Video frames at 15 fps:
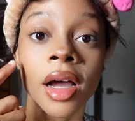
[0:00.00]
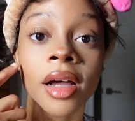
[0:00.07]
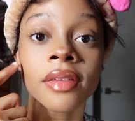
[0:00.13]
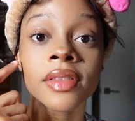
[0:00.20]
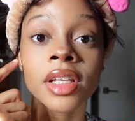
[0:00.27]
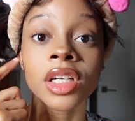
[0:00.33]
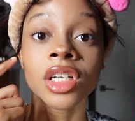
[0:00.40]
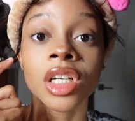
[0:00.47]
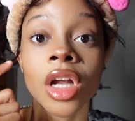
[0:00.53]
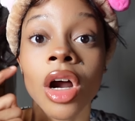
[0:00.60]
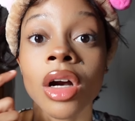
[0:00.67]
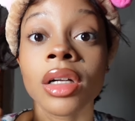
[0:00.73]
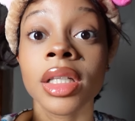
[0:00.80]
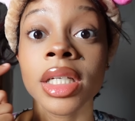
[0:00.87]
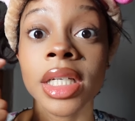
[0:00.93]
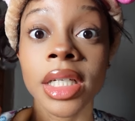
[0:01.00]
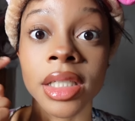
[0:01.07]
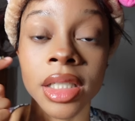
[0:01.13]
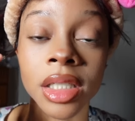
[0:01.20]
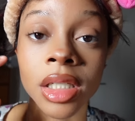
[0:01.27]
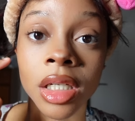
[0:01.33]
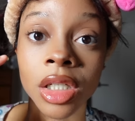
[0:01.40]
I have the
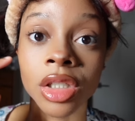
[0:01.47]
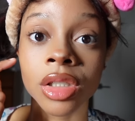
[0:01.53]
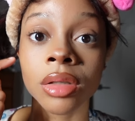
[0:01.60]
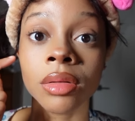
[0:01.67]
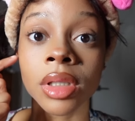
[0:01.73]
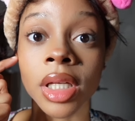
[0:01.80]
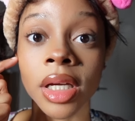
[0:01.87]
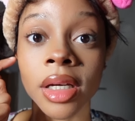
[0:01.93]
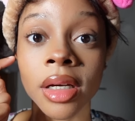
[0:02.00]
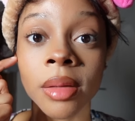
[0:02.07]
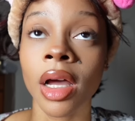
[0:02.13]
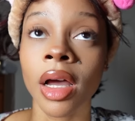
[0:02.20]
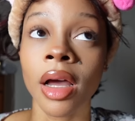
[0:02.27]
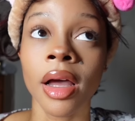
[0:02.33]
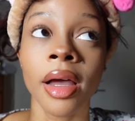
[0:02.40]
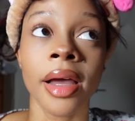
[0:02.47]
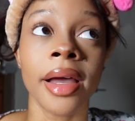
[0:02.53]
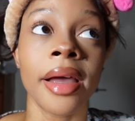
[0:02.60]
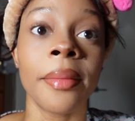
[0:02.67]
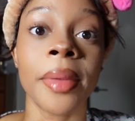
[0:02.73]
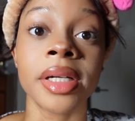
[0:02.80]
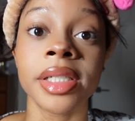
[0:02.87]
gnarliest toothache up here
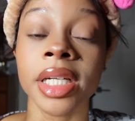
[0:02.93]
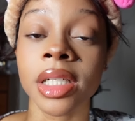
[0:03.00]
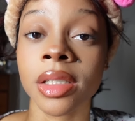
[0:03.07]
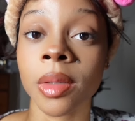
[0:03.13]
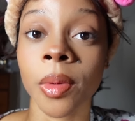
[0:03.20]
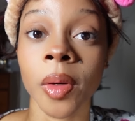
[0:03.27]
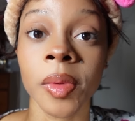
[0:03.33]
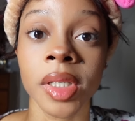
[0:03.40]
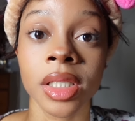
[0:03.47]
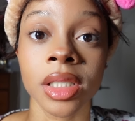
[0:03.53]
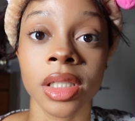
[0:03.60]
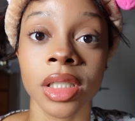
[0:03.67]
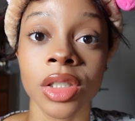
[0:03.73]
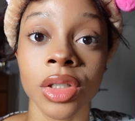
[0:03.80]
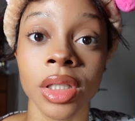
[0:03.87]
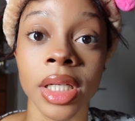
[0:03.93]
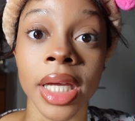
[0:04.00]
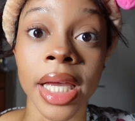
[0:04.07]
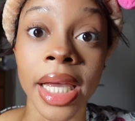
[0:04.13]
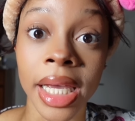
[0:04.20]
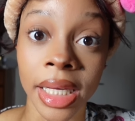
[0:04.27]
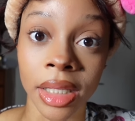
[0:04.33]
and my dentist appointment isn't until the
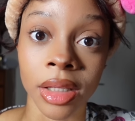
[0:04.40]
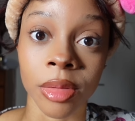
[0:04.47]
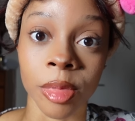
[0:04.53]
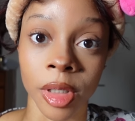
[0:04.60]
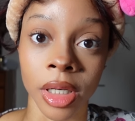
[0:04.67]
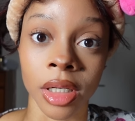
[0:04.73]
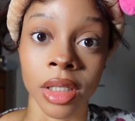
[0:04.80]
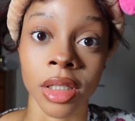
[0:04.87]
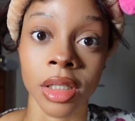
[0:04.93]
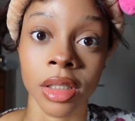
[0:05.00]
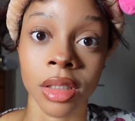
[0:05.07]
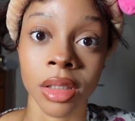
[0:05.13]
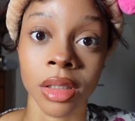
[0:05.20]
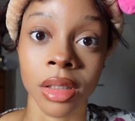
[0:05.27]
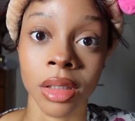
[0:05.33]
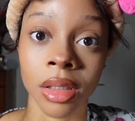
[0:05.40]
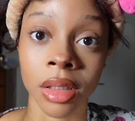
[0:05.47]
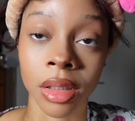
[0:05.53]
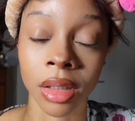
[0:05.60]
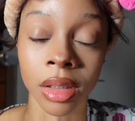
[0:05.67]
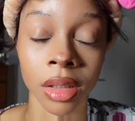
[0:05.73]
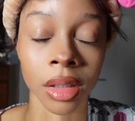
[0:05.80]
8th, bruh.
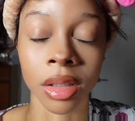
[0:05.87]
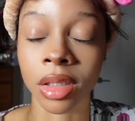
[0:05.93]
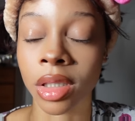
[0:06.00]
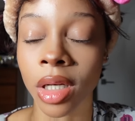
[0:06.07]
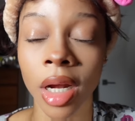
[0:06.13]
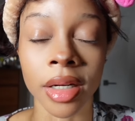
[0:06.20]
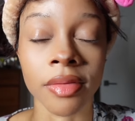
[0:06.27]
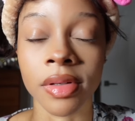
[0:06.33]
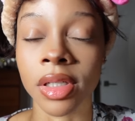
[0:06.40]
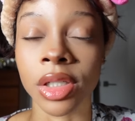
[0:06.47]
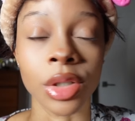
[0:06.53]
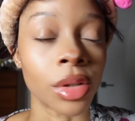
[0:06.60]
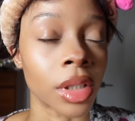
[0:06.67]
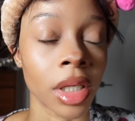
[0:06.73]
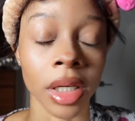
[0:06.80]
It's not even near the